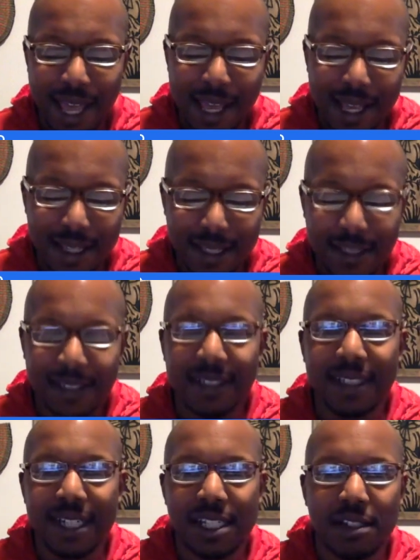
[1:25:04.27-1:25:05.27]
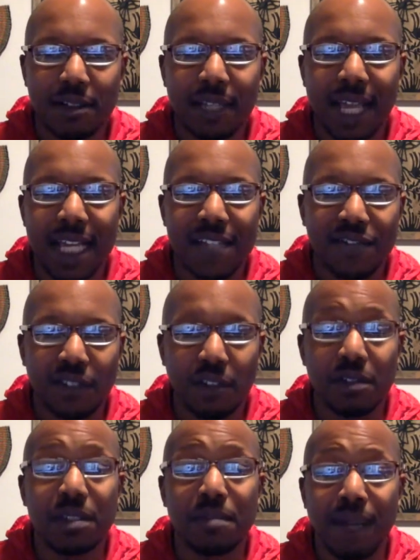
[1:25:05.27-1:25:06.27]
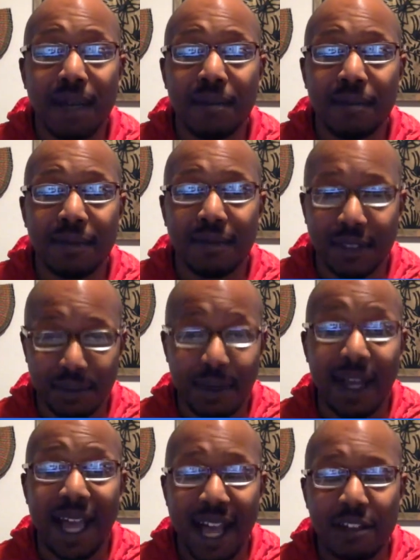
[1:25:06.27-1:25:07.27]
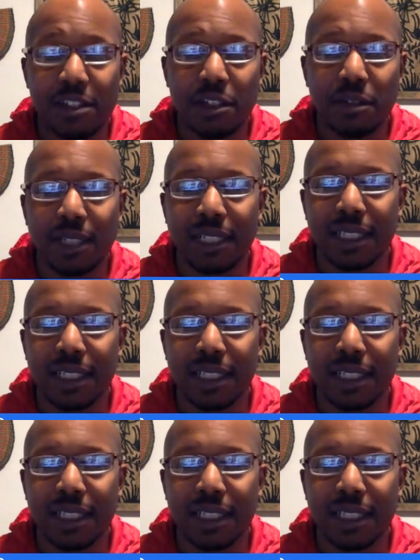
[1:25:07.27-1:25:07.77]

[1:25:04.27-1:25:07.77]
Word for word: adds an additional cash flow to my, my household